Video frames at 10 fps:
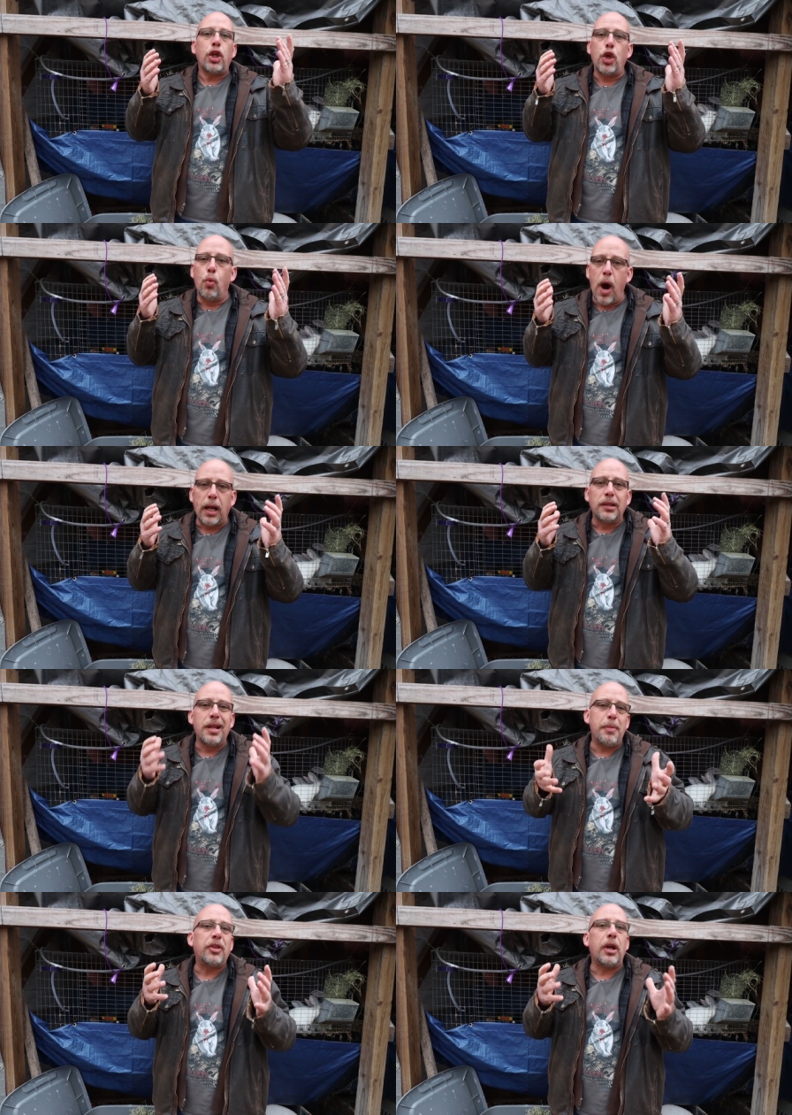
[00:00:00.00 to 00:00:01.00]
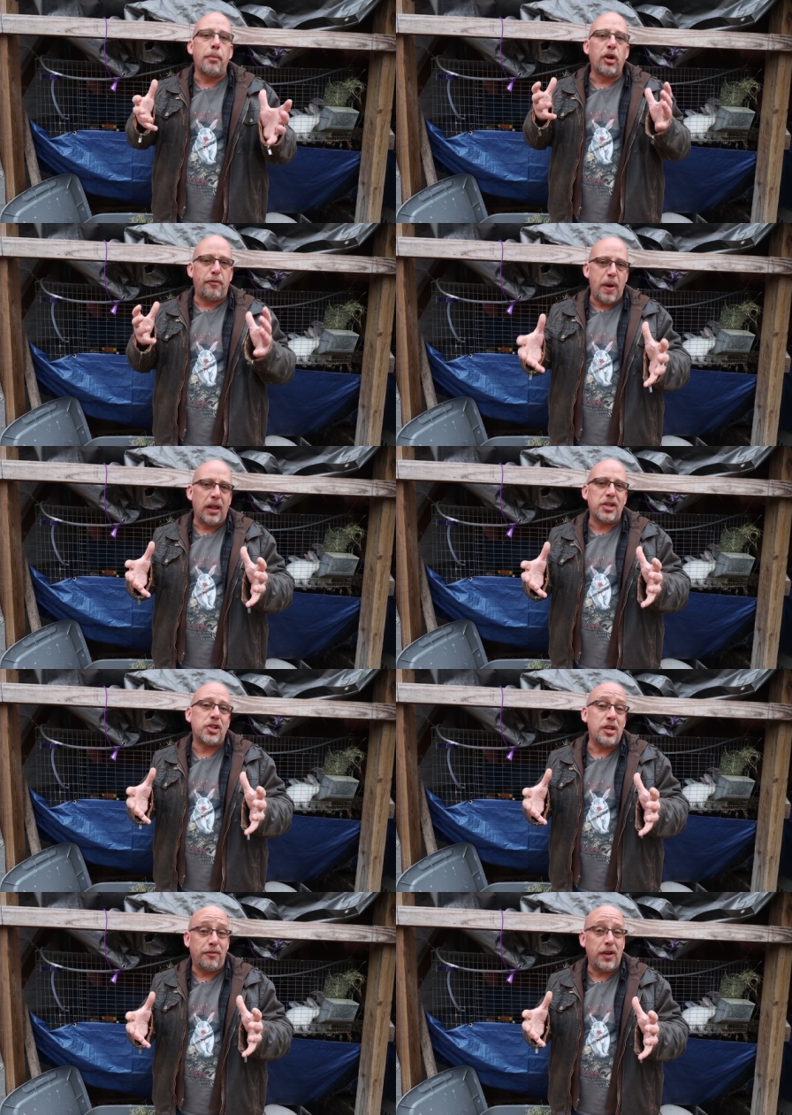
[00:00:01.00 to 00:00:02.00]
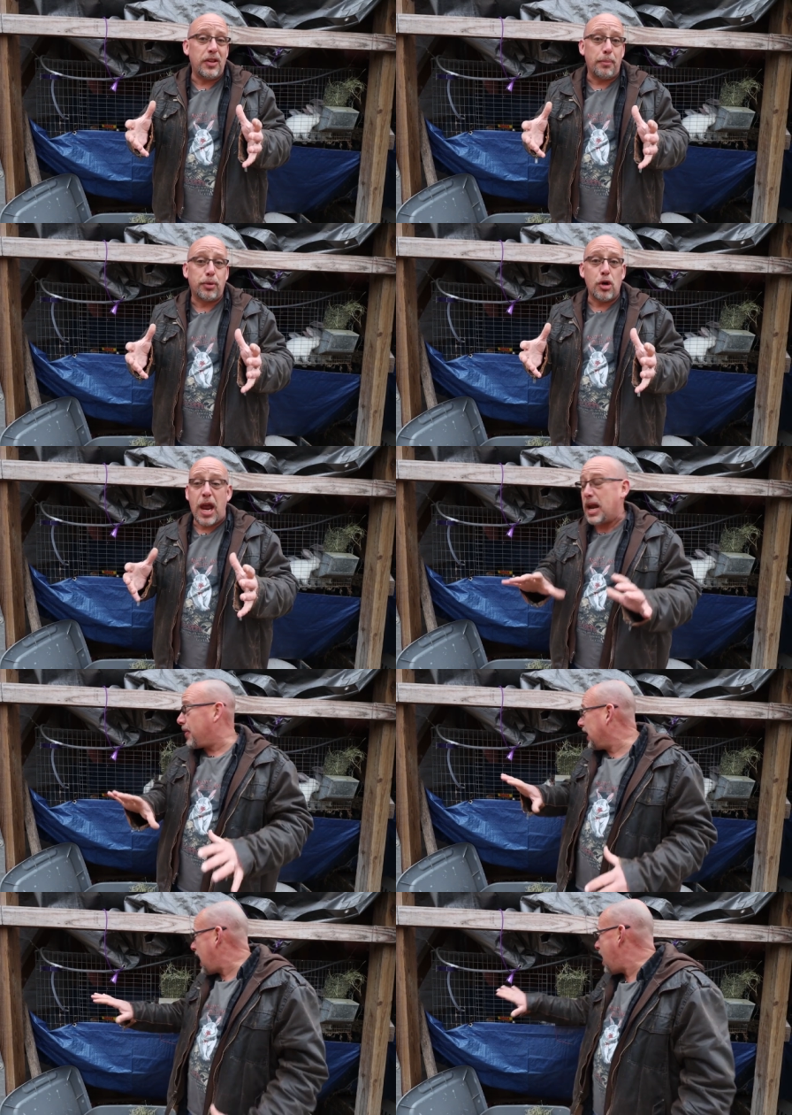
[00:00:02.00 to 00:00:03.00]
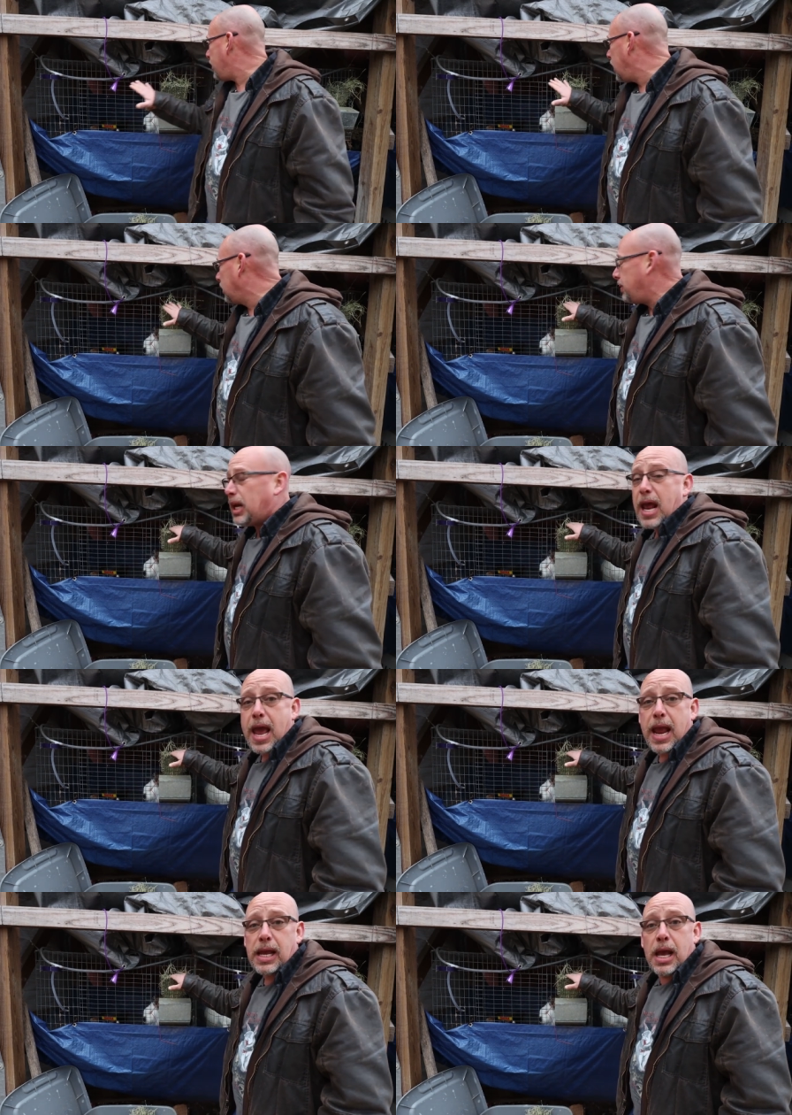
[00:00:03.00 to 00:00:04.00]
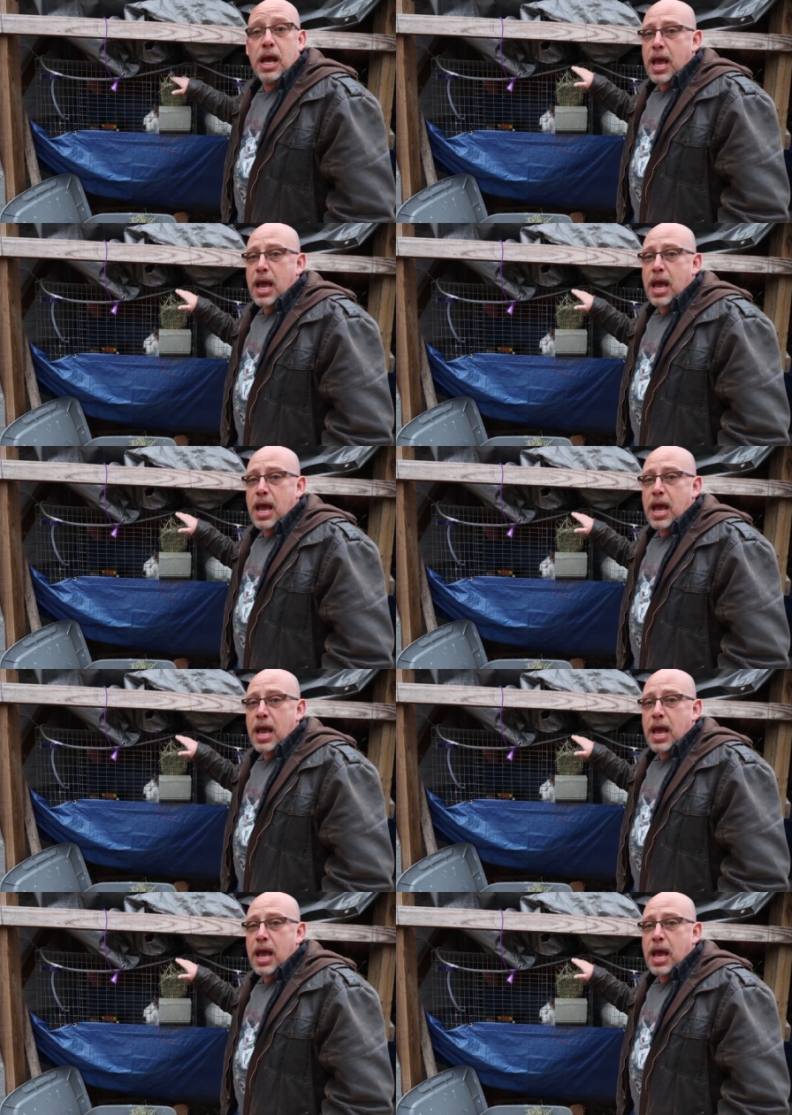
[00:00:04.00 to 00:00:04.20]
You want to limit the number of pellets that you feed them per day. Now, they can have unlimited hay.